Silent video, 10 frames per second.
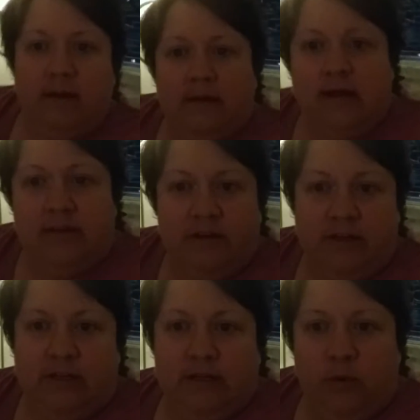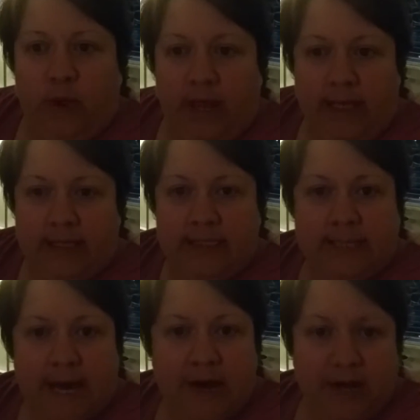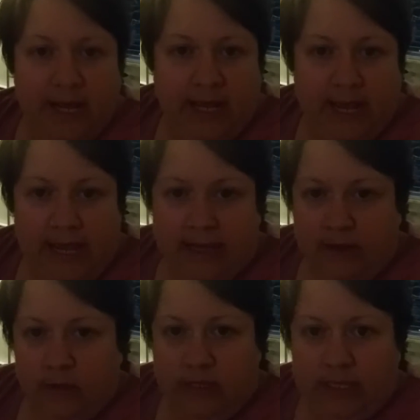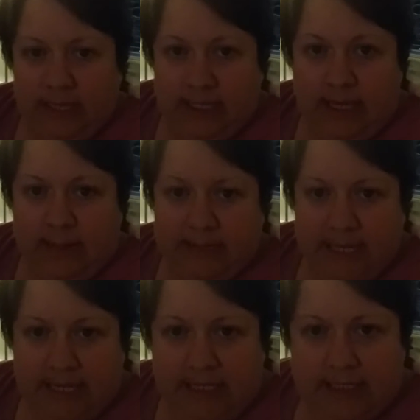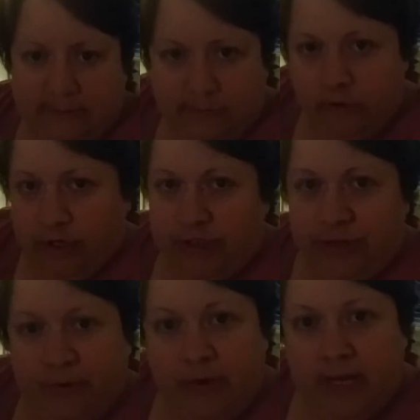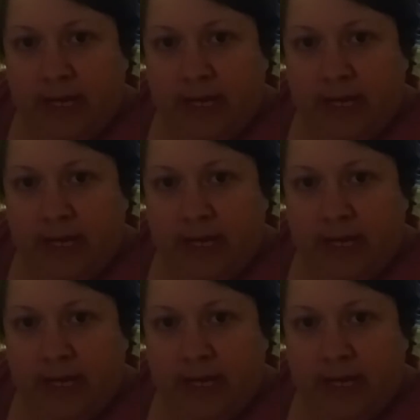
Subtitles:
another weigh-in Saturday and weekly update for you.